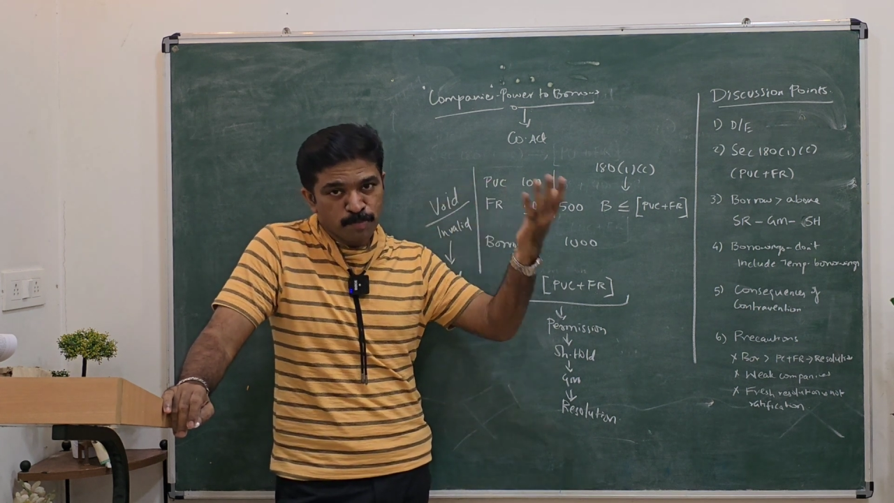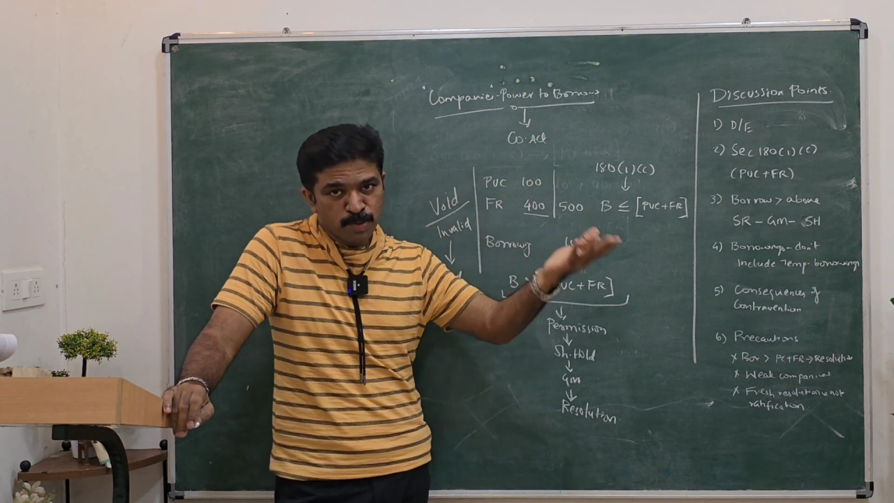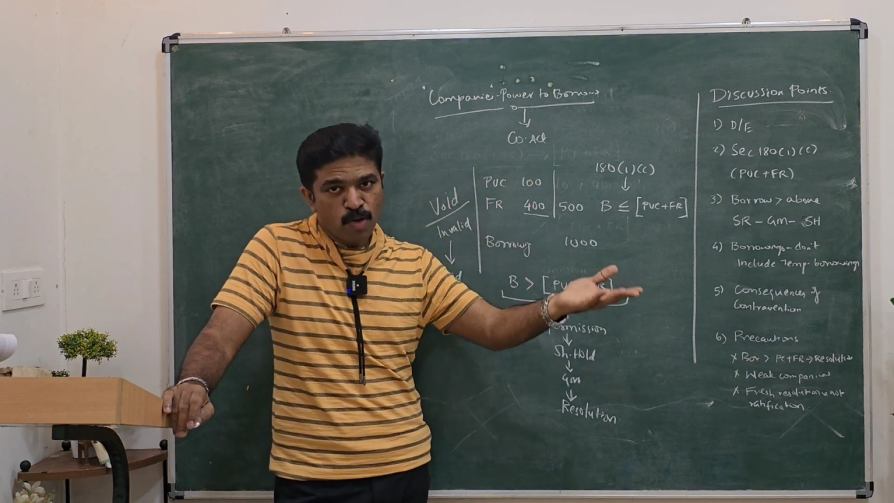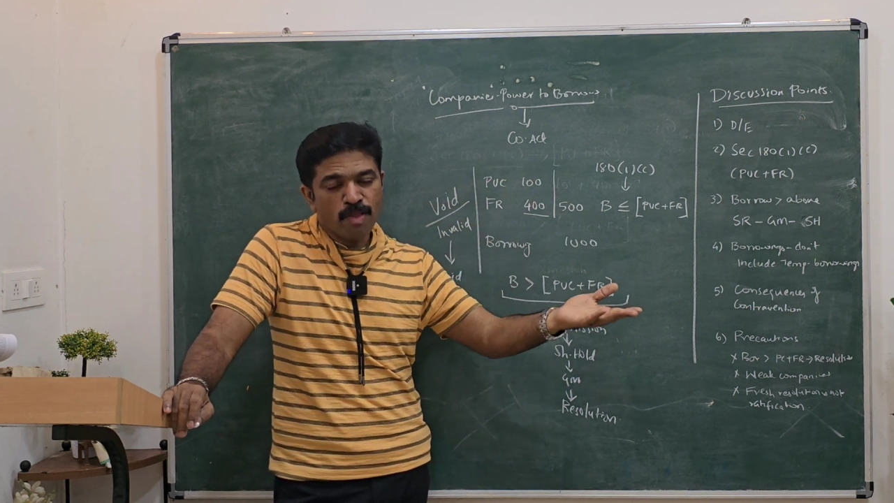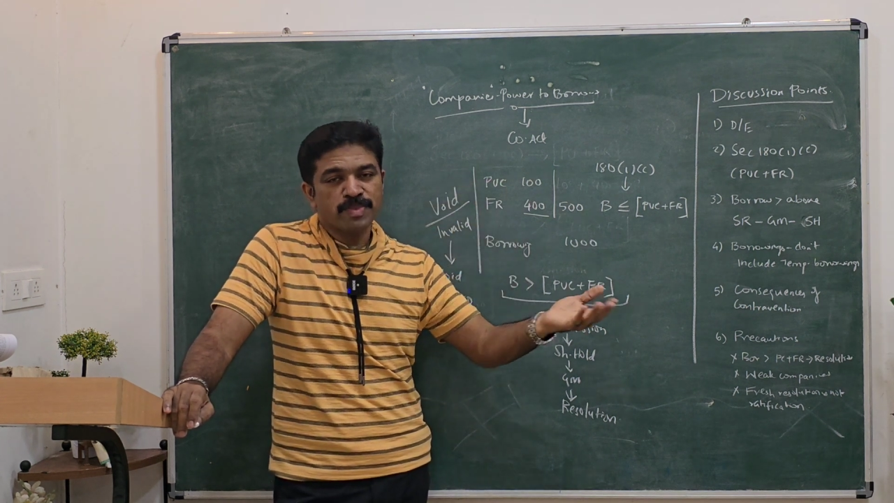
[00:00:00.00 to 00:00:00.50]

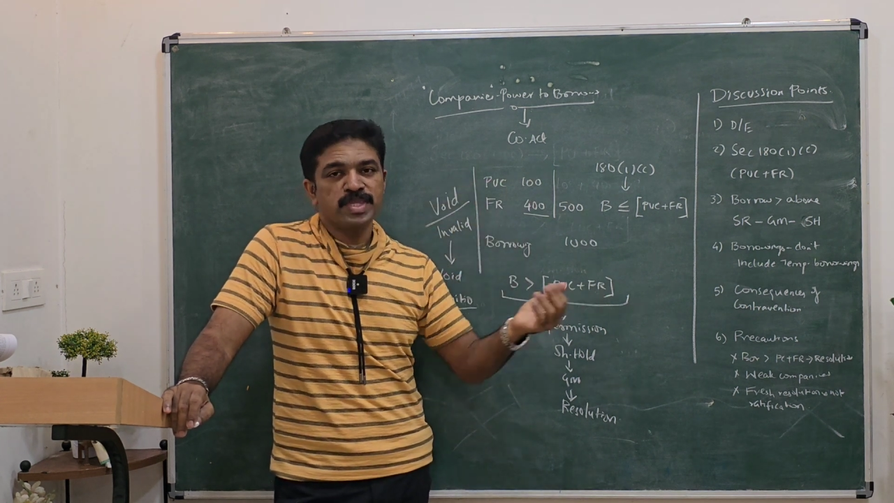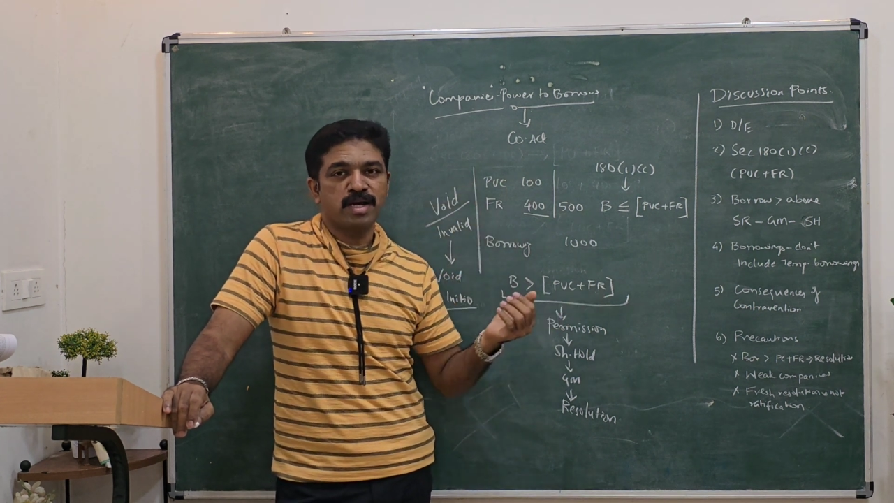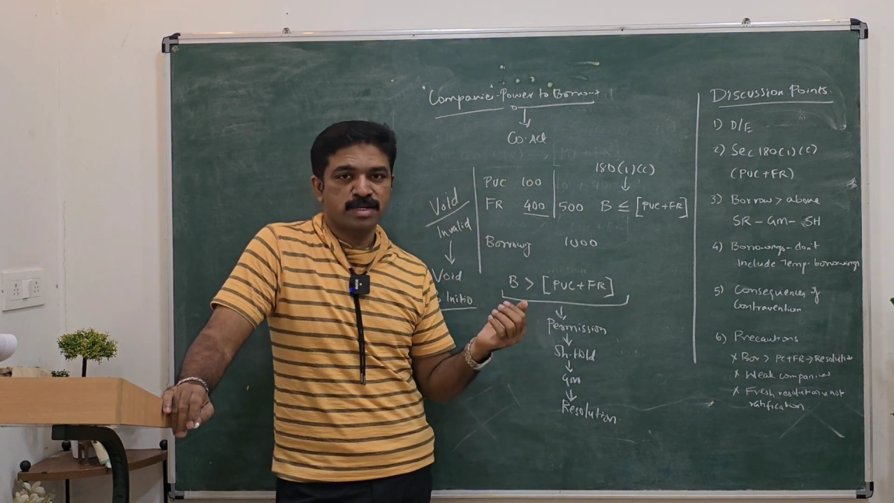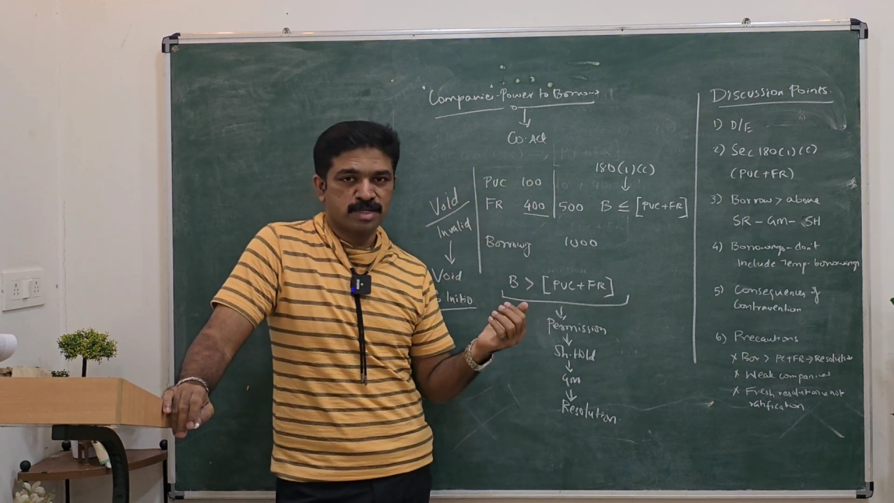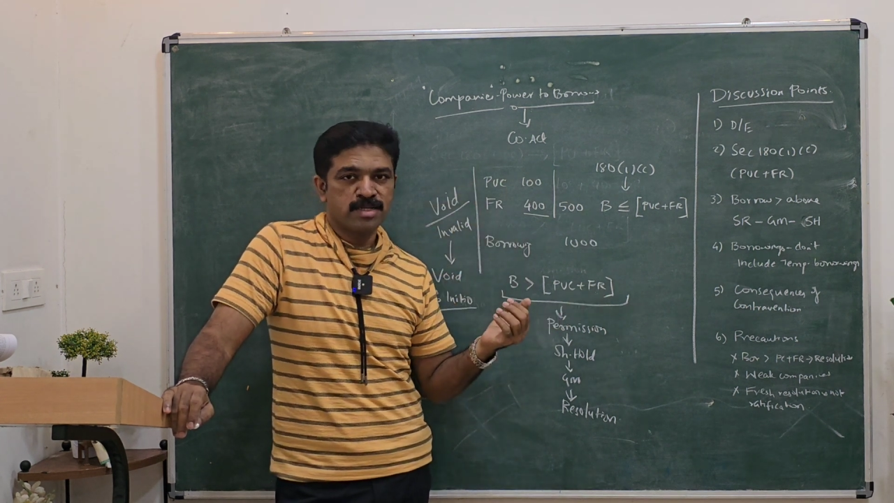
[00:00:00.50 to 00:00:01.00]
beyond
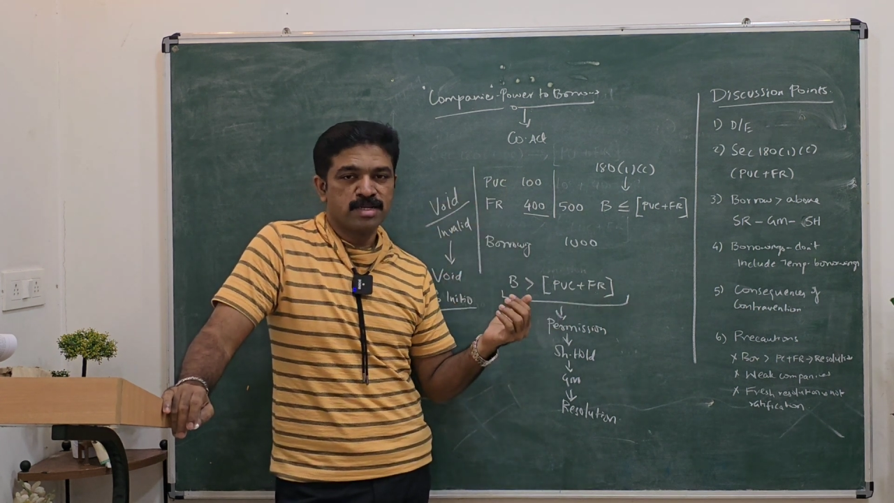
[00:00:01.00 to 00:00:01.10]
that,